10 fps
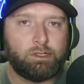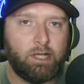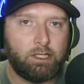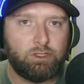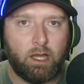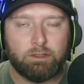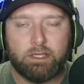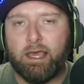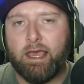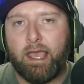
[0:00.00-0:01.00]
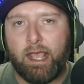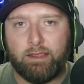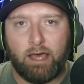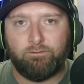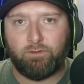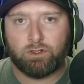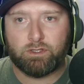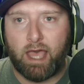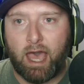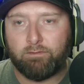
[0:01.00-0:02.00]
touchdowns in that first
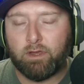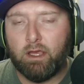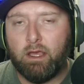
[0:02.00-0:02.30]
half.